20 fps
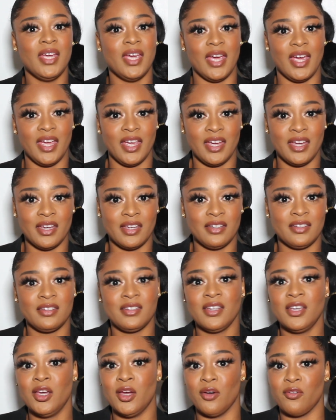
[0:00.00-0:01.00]

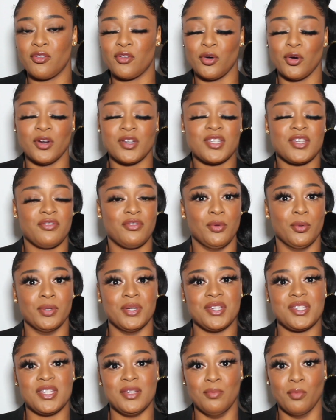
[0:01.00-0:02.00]
And of course, if you want
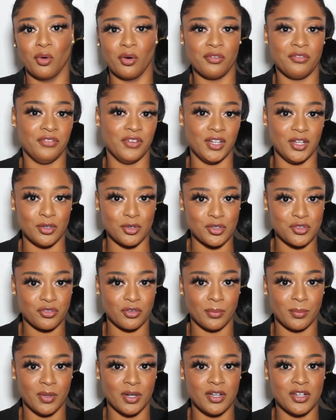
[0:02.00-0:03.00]
to see more videos
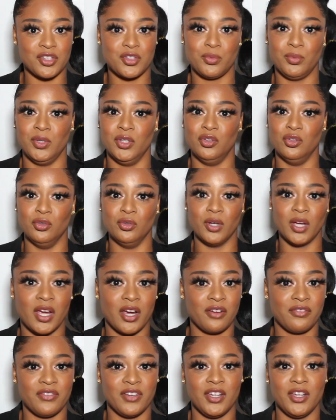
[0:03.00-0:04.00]
from us, we do
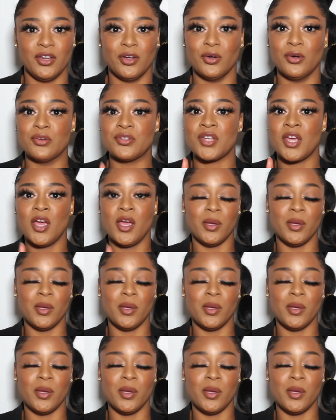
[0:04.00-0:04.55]
hair videos,